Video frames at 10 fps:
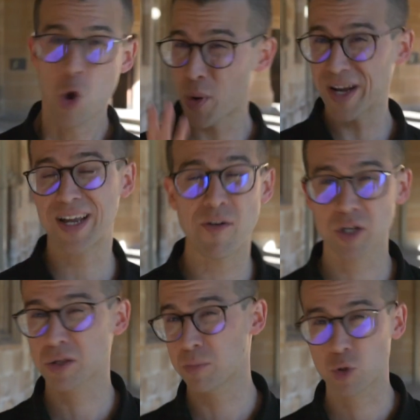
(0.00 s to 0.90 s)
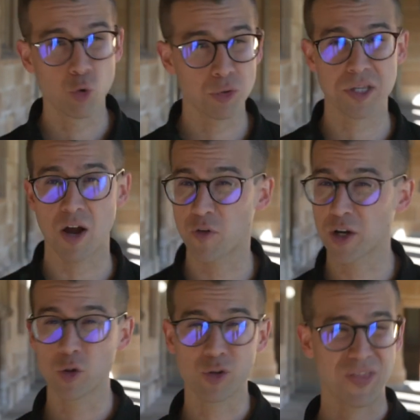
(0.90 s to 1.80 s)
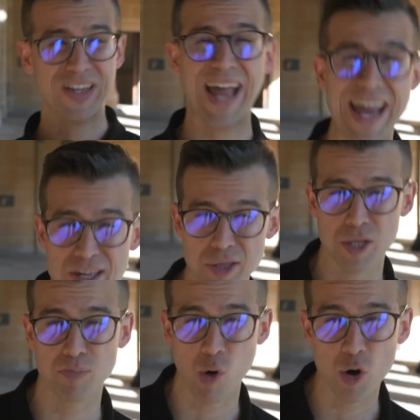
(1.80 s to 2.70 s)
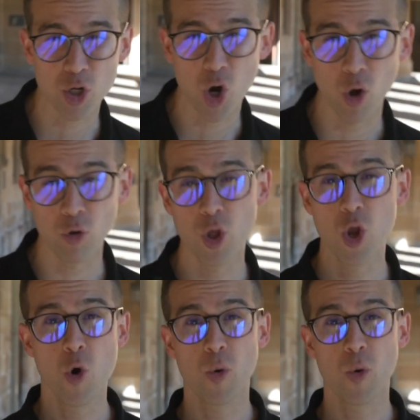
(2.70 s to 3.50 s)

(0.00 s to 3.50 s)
We're going to cover some cool stuff. We're going to look at the K S S protocol,